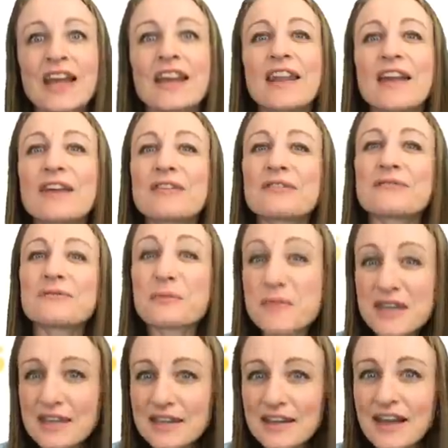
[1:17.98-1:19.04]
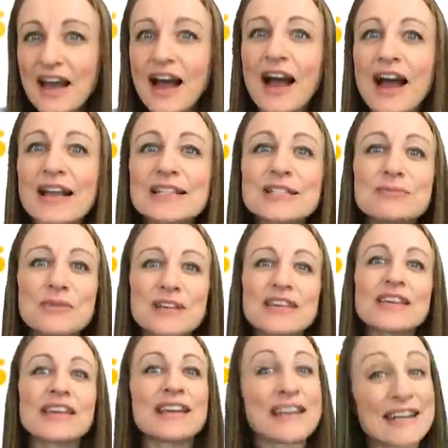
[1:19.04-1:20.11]
Now, for me, I
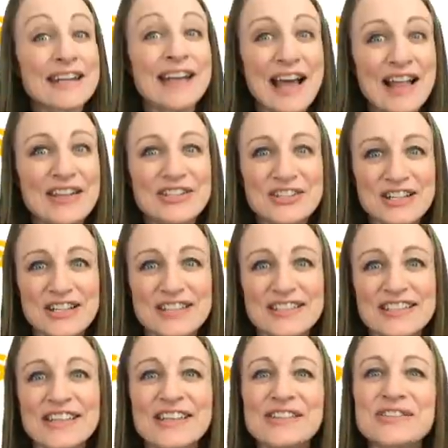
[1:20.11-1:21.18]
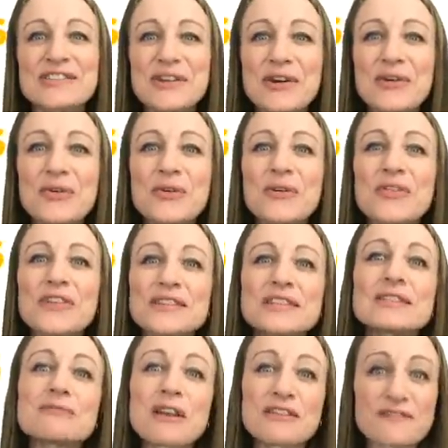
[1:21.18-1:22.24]
speak in analogies. So, this
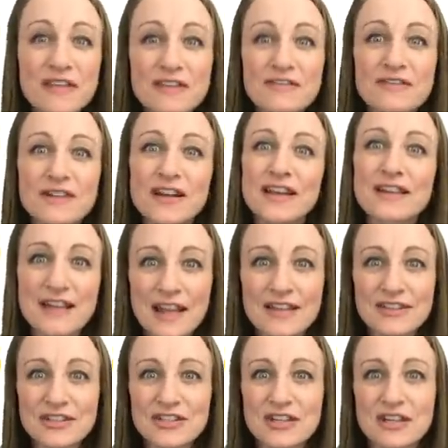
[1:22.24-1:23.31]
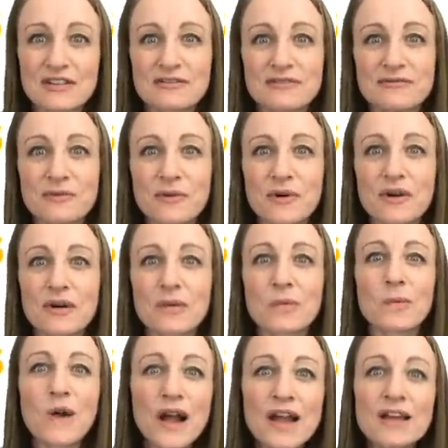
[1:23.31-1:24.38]
is my favorite analogy for
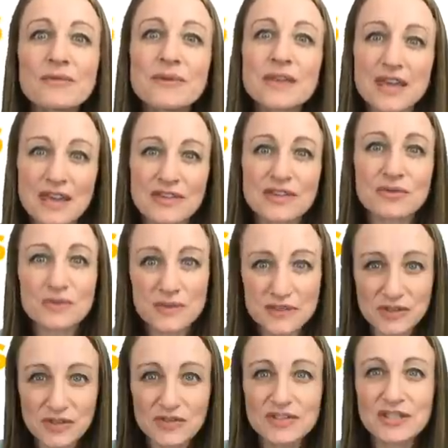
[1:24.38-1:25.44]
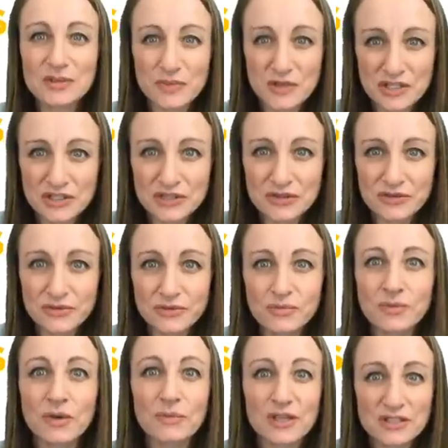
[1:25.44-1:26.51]
why we get the results that we do
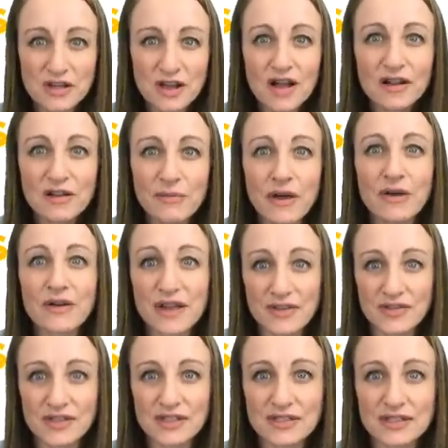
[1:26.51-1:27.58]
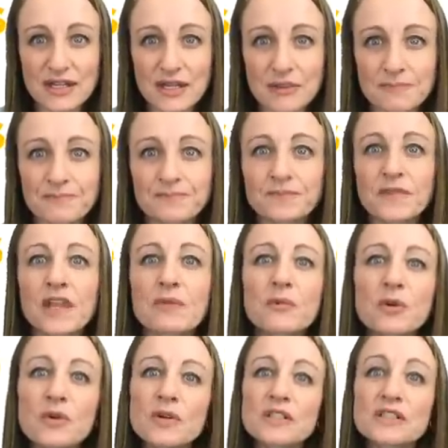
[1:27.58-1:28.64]
when we talk about ethnicity. And we're
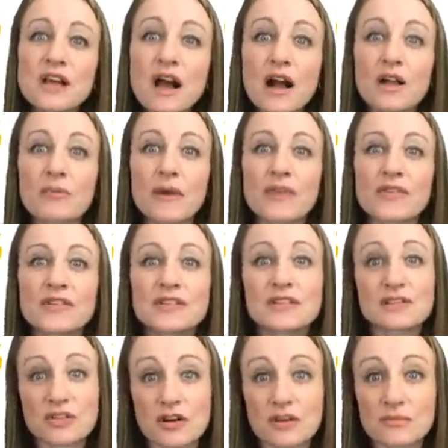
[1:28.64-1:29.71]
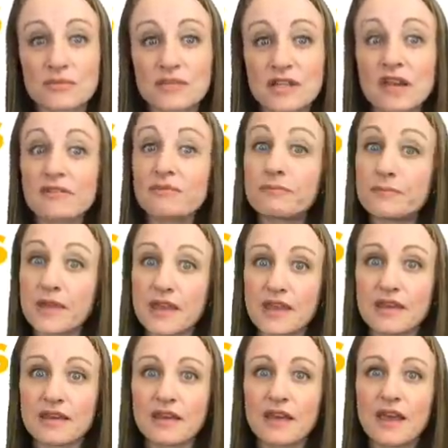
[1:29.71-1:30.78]
going to talk about this in terms of
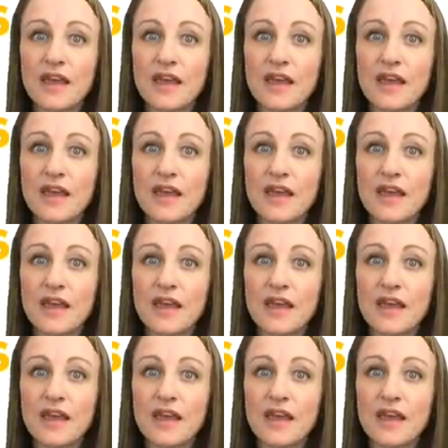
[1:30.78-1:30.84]
B